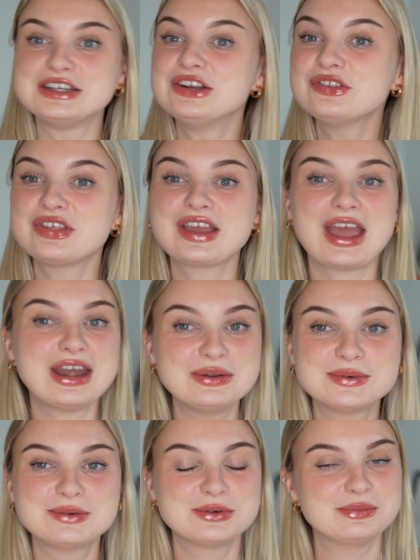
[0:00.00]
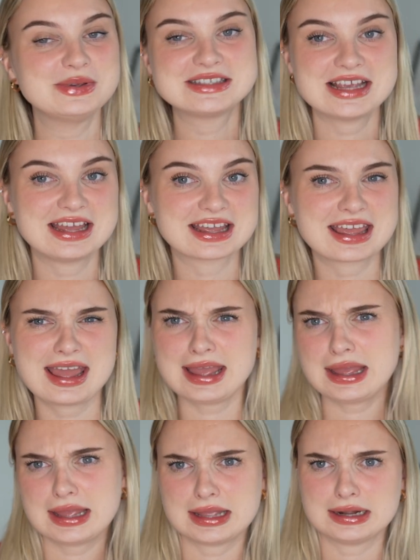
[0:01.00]
I don't think anyone would be saying,
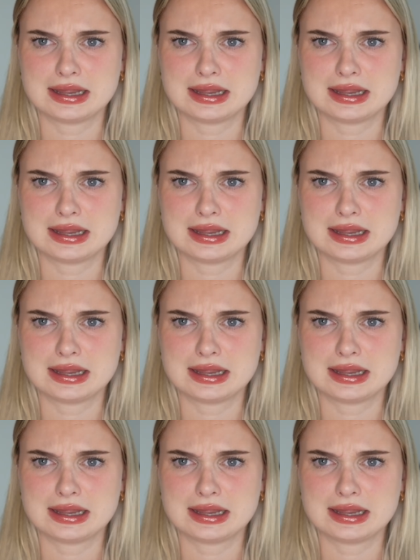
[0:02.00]
hey,